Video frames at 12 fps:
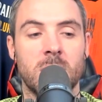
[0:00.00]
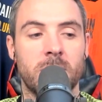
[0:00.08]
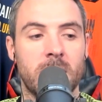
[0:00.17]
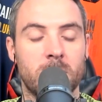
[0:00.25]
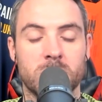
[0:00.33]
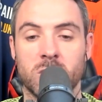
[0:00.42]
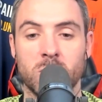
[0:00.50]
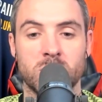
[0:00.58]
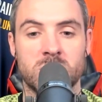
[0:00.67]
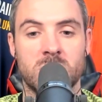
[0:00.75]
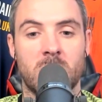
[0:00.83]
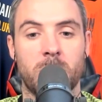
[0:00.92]
they were too
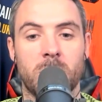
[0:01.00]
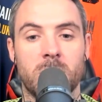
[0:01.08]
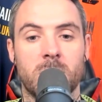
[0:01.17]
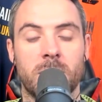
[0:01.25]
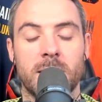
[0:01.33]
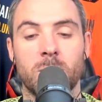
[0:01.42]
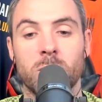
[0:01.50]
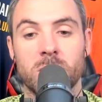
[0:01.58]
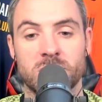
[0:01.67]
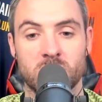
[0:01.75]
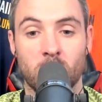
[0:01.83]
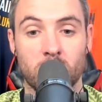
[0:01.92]
stubborn, they
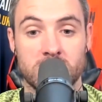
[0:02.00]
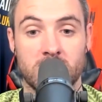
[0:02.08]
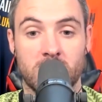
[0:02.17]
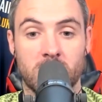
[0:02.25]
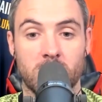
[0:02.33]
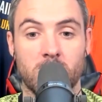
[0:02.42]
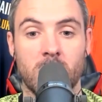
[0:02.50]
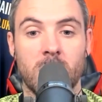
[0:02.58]
wouldn't talk to you,